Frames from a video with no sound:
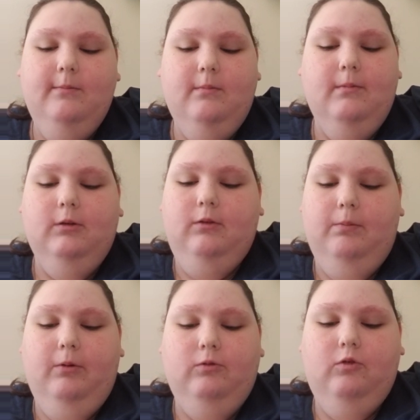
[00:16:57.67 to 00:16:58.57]

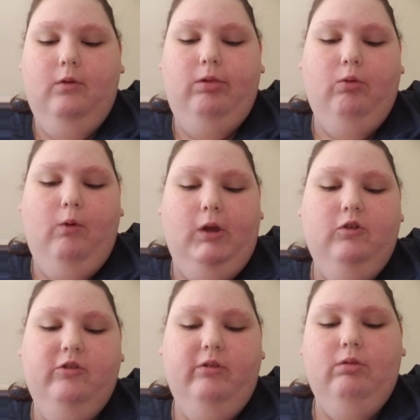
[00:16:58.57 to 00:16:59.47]
multiple choice
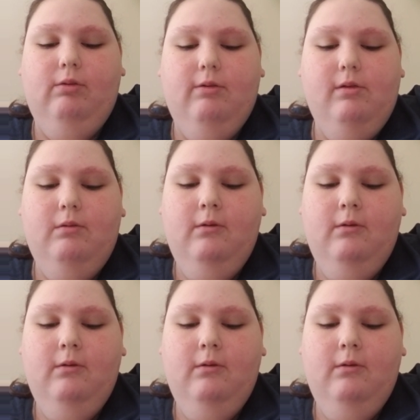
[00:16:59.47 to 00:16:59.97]
questions,